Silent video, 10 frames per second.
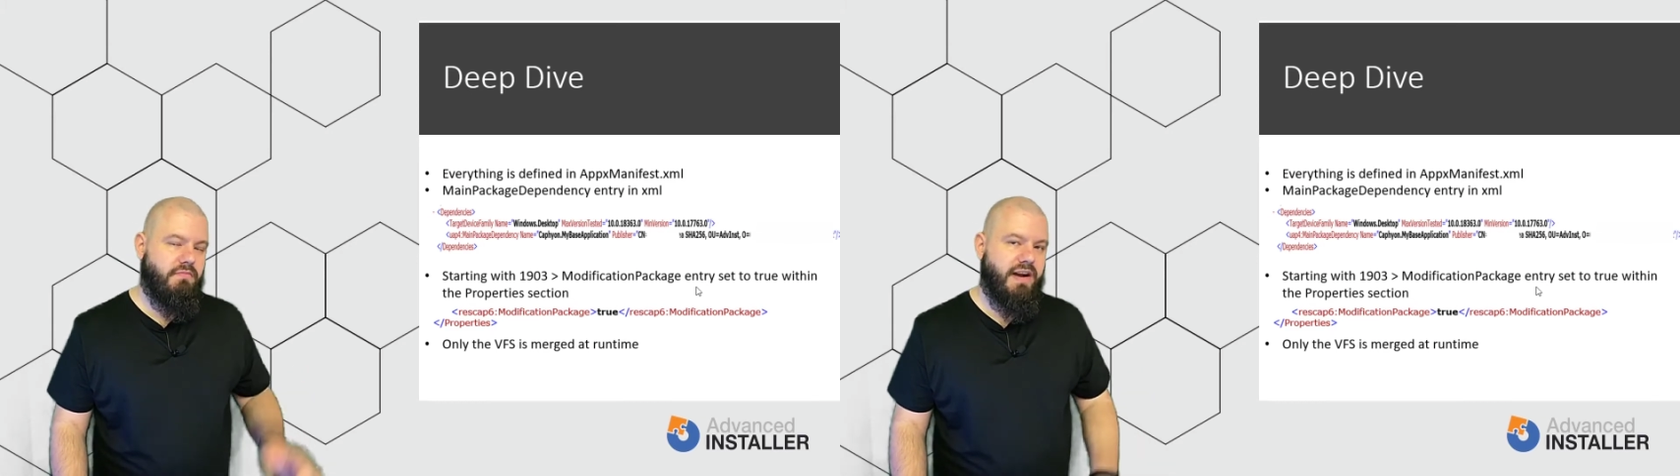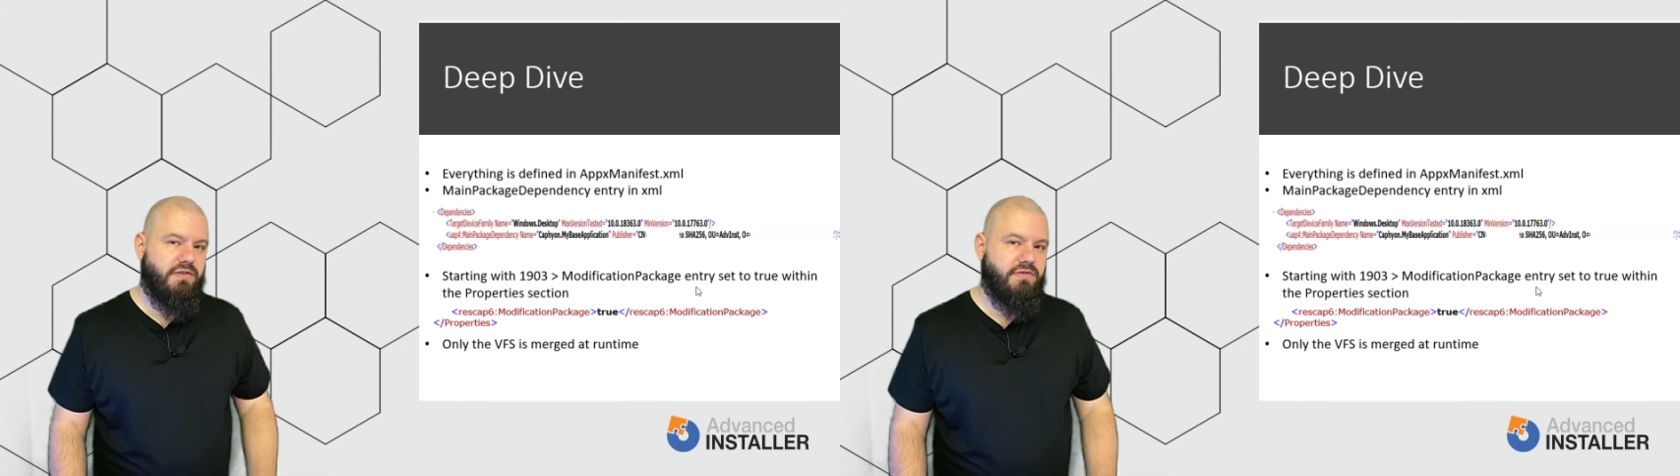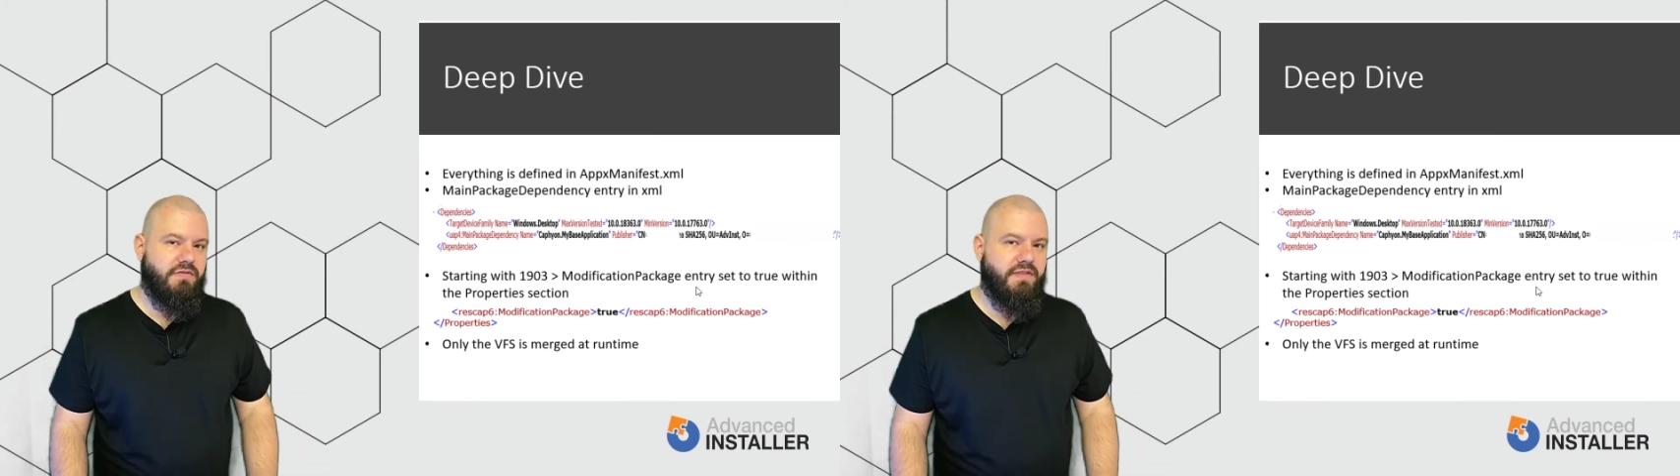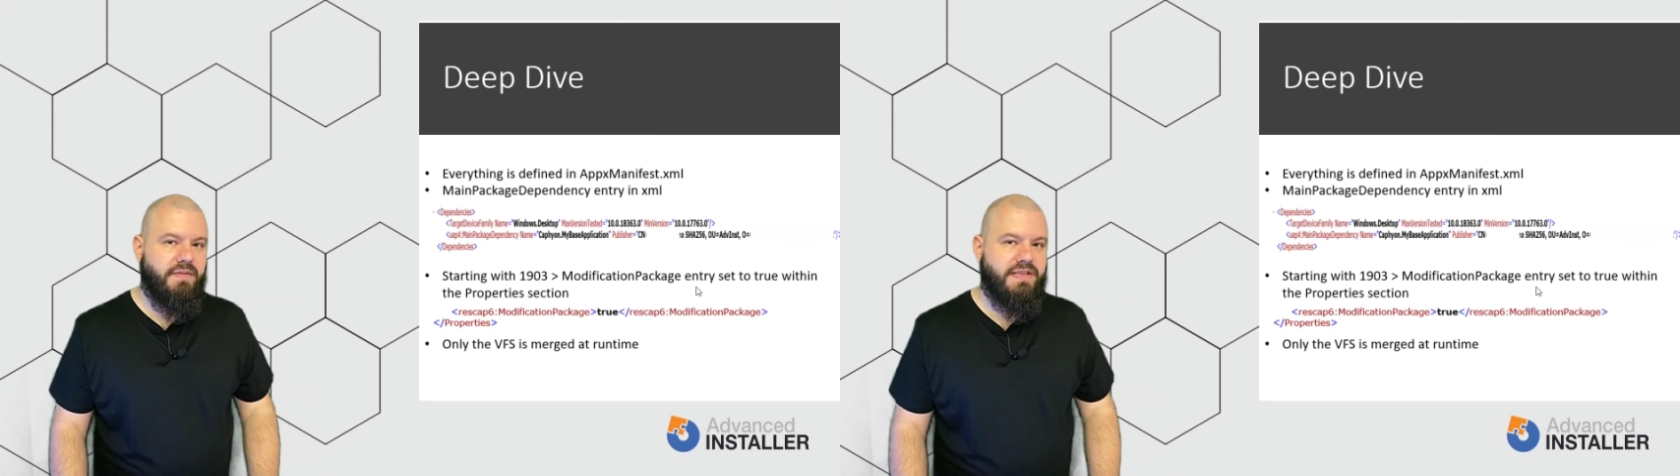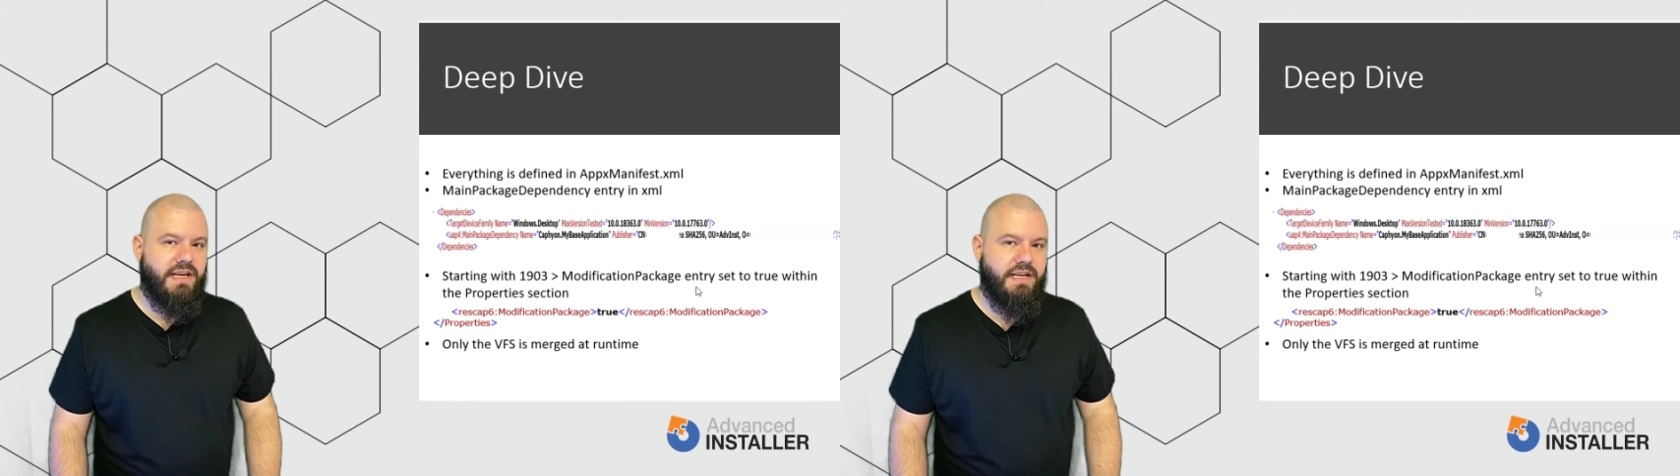Microsoft
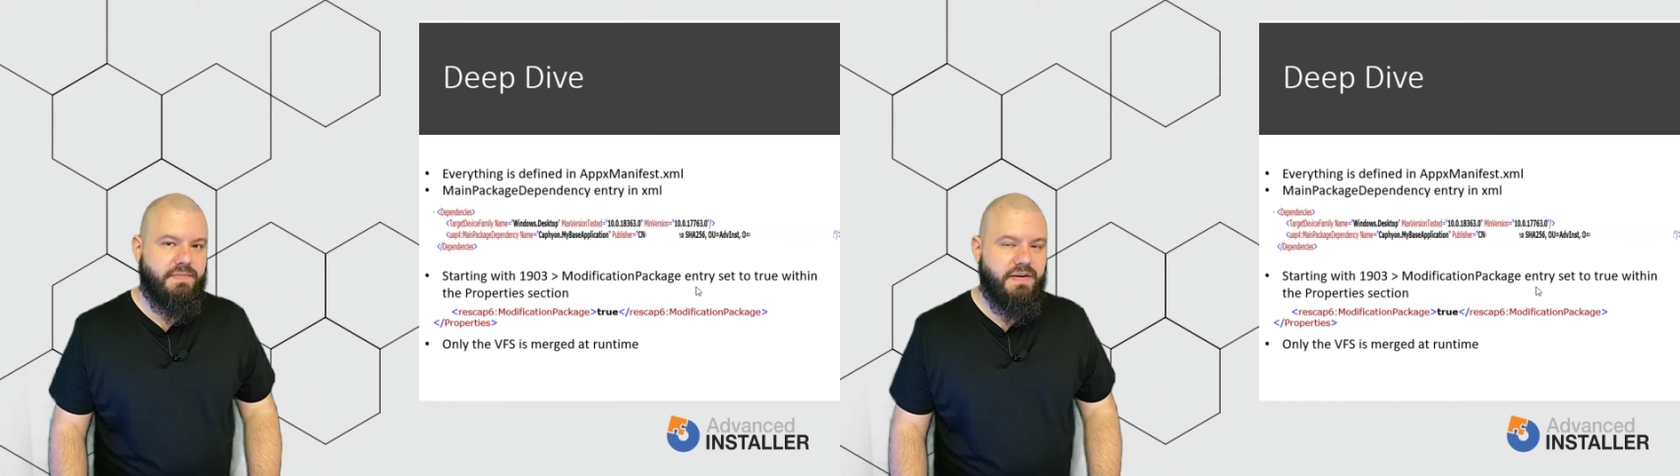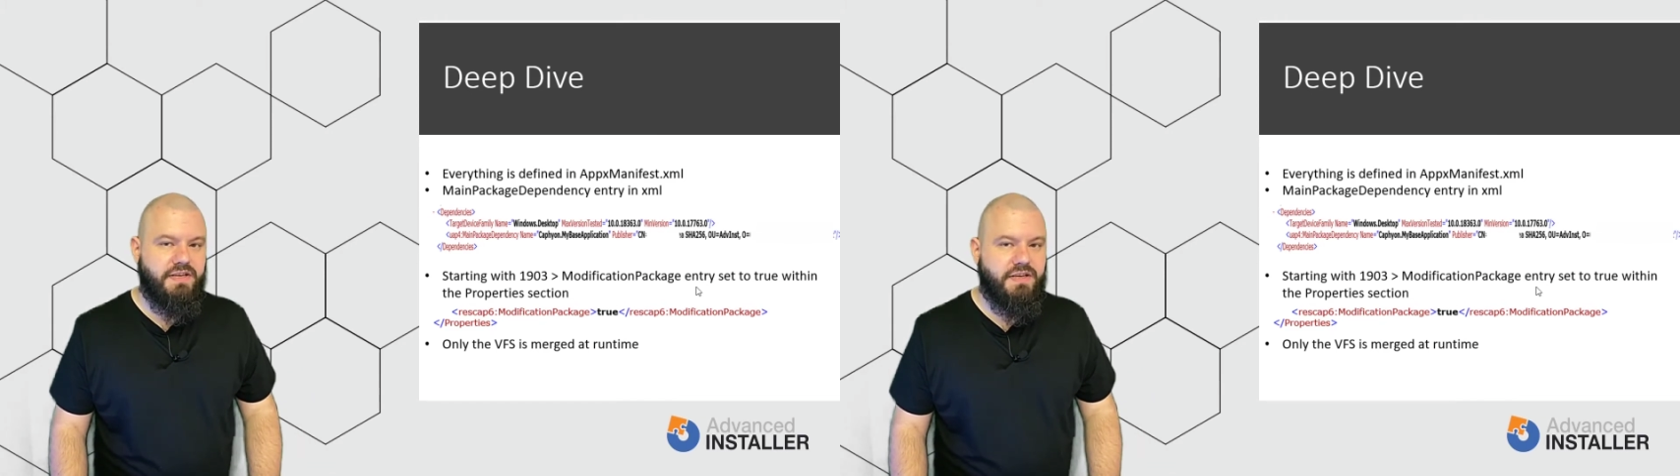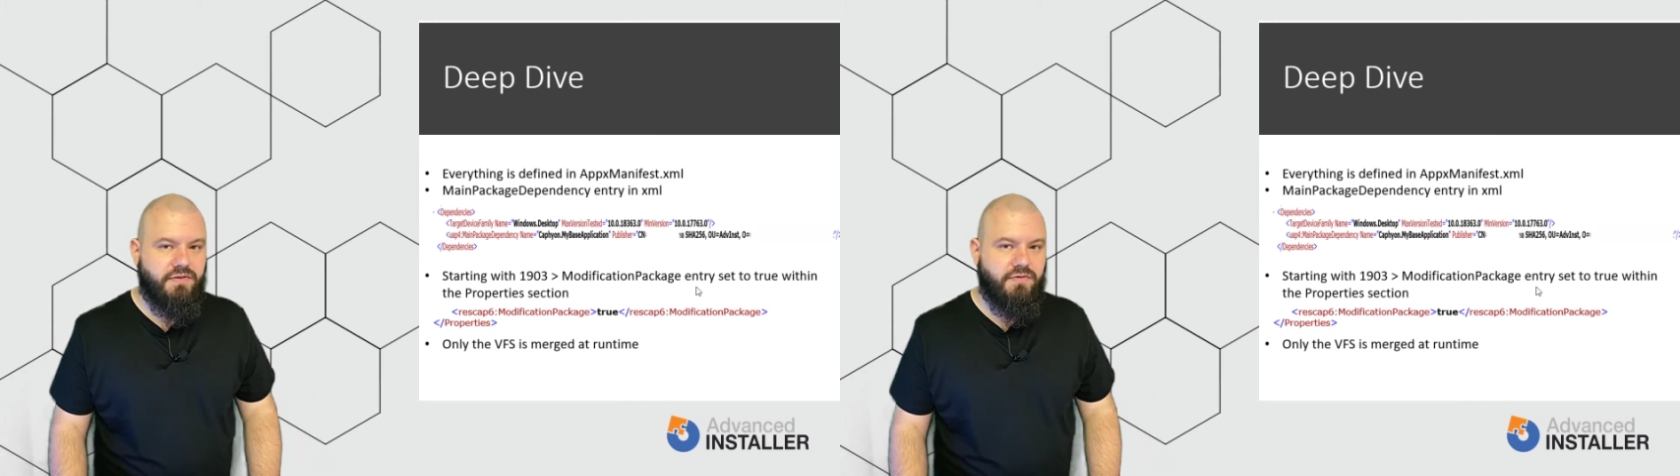MSIX packaging